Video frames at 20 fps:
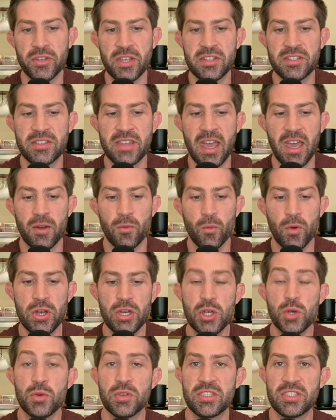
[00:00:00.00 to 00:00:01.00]
It's that when
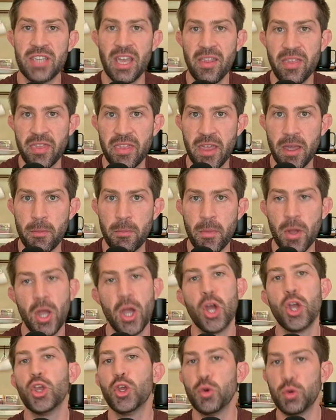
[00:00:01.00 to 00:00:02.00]
you set them,
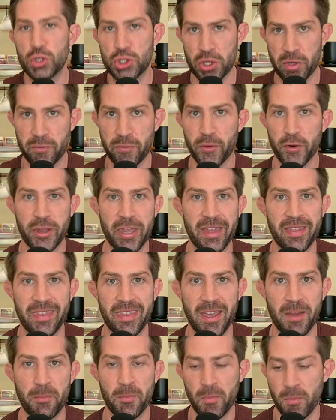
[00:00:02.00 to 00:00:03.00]
you should forget
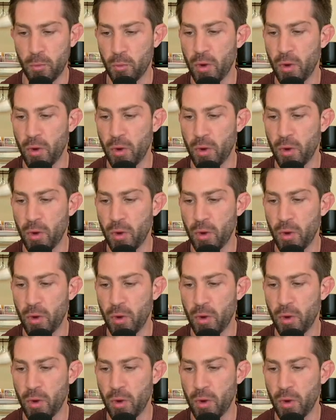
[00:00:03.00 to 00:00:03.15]
them.